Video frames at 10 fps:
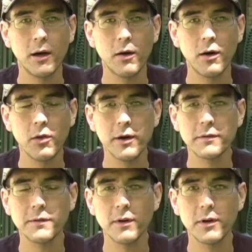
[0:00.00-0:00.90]
A lot
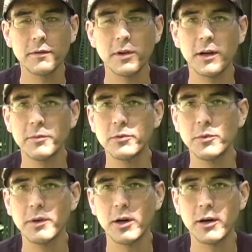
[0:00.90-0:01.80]
of times when
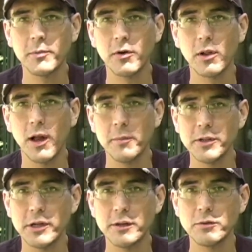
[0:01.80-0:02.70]
we talk about climate
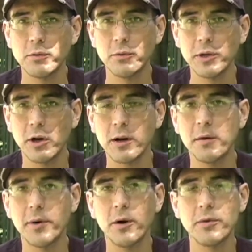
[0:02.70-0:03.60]
change, we talk
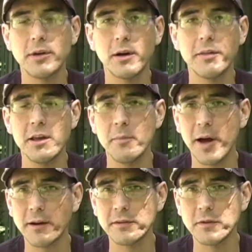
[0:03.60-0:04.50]
about the
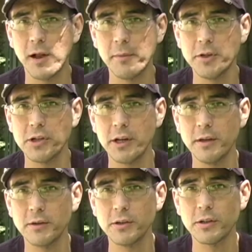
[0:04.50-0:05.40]
impacts of climate
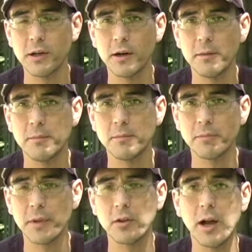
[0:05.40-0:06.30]
change,
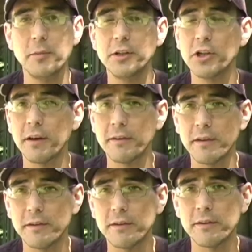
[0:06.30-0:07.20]
climate
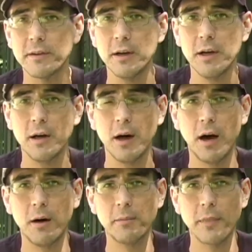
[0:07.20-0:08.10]
justice,
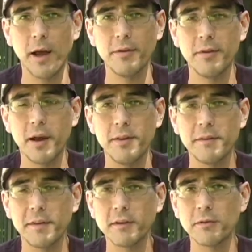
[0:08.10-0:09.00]
and the
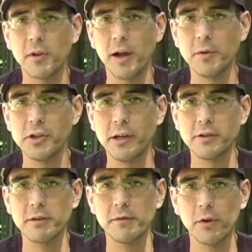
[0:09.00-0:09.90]
effects of climate
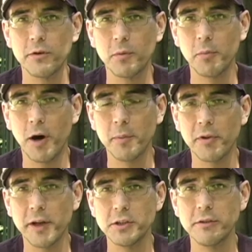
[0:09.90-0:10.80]
change on vulnerable
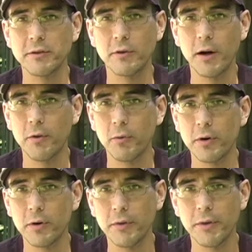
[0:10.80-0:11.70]
populations around the
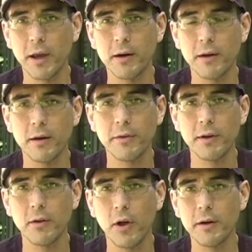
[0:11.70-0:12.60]
world. And I
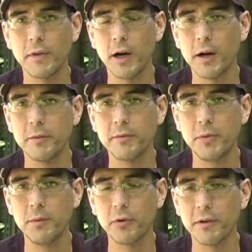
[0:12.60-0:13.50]
think a lot of times
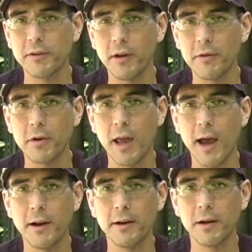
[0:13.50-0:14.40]
people in southern
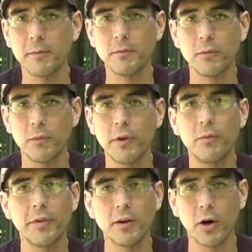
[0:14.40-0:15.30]
Canada,
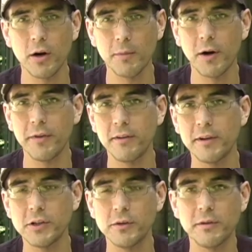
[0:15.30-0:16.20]
when they talk about these
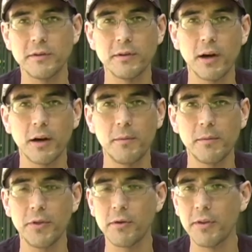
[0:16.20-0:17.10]
issues,
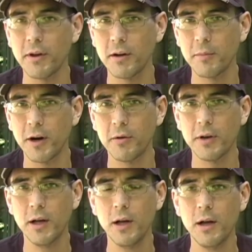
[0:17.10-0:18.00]
they're thinking about
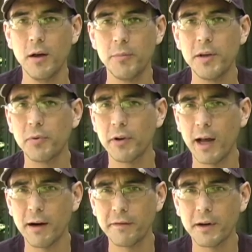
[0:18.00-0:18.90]
people in
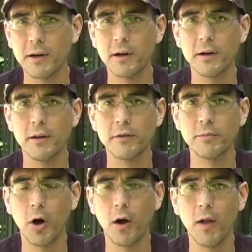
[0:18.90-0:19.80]
Africa, in
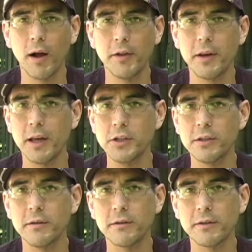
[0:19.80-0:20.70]
small island
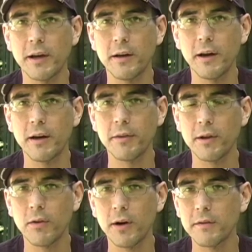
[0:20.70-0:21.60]
nations, and I think
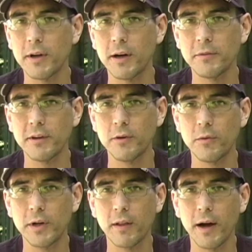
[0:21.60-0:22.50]
a lot of times they don't
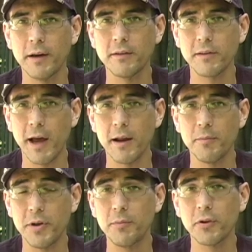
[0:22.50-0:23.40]
realize that
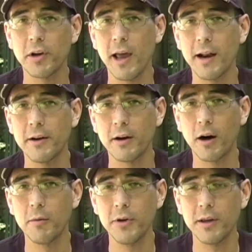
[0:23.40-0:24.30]
people in Canada
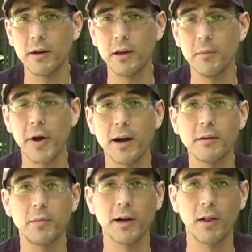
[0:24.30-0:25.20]
are being
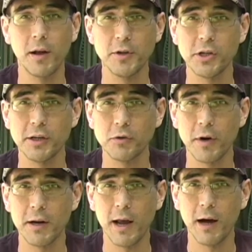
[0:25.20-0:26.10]
impacted by climate change
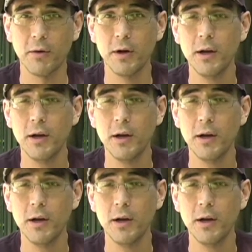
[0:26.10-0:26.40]
right now.